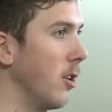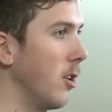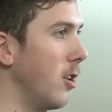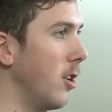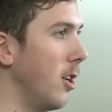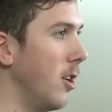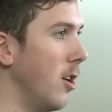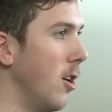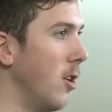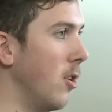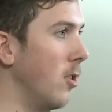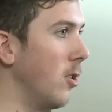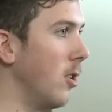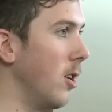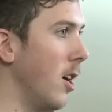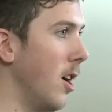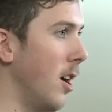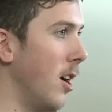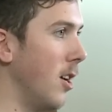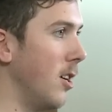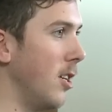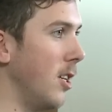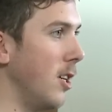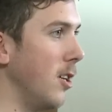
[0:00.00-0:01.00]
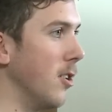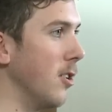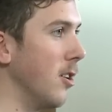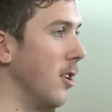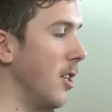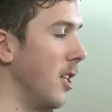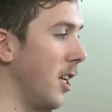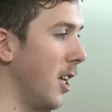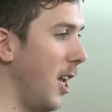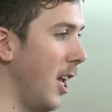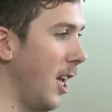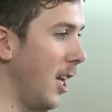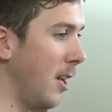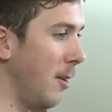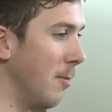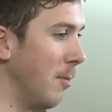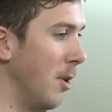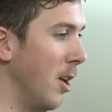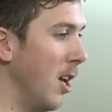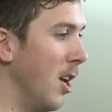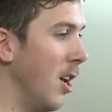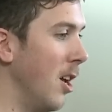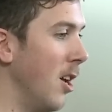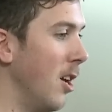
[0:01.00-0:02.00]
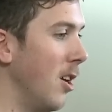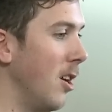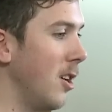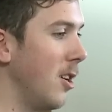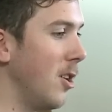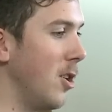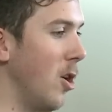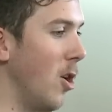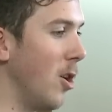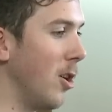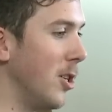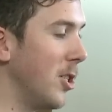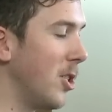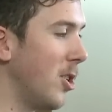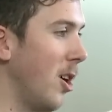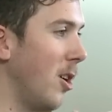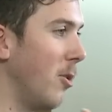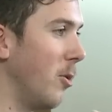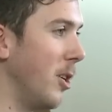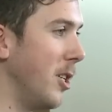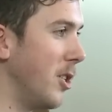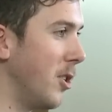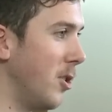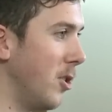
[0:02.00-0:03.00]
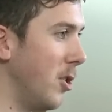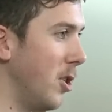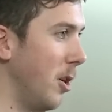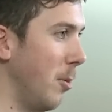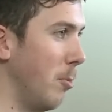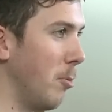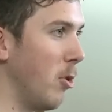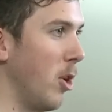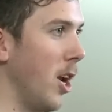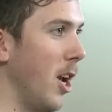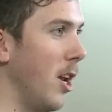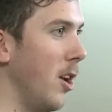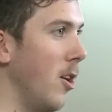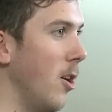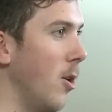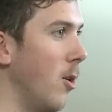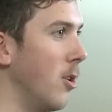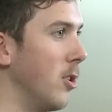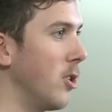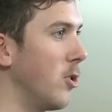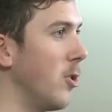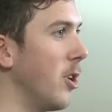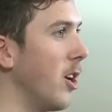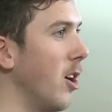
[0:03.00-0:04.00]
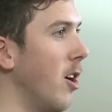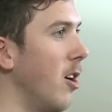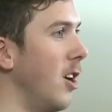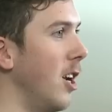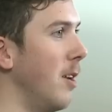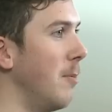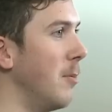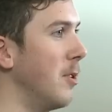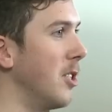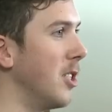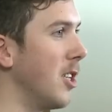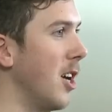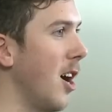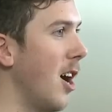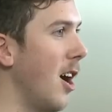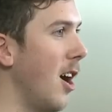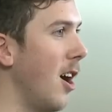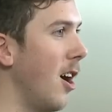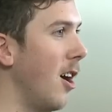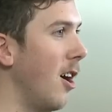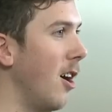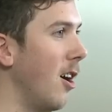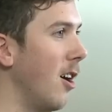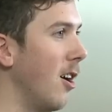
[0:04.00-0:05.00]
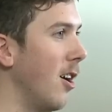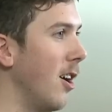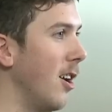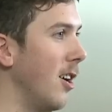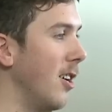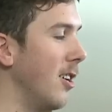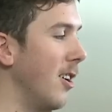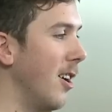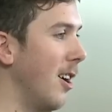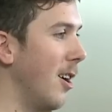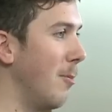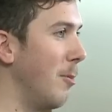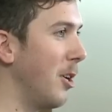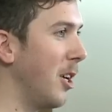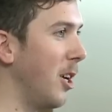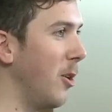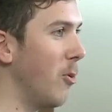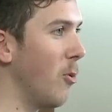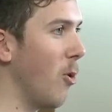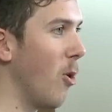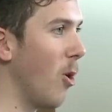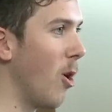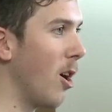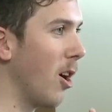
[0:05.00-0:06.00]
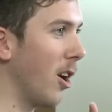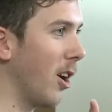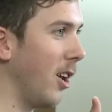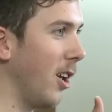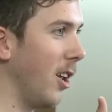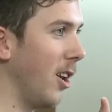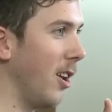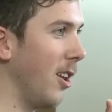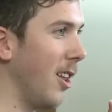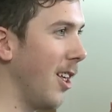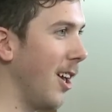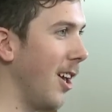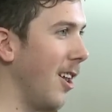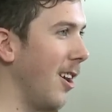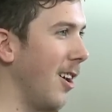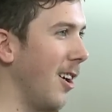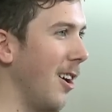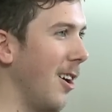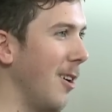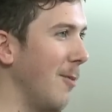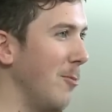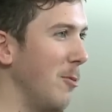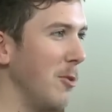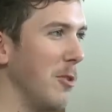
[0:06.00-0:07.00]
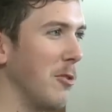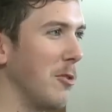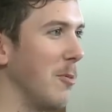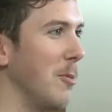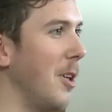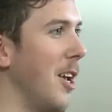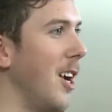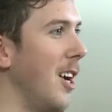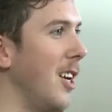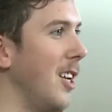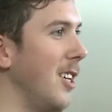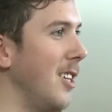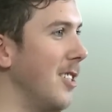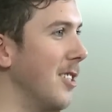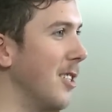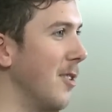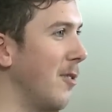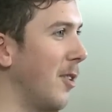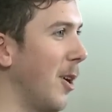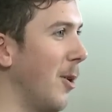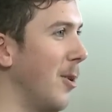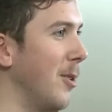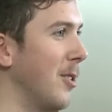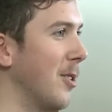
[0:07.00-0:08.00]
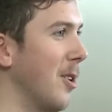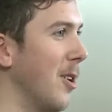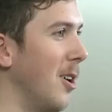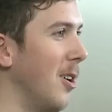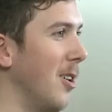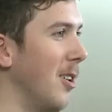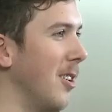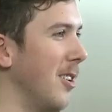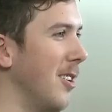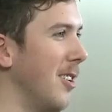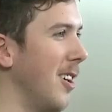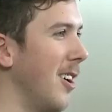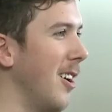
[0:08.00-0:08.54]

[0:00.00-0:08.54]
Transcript: You know, uh, Neil in the game, you know, you start researching Brando and Streetcar Named Desire and uh, Mickey Rourke in that uh, movie from the '80s. I forget what it's called.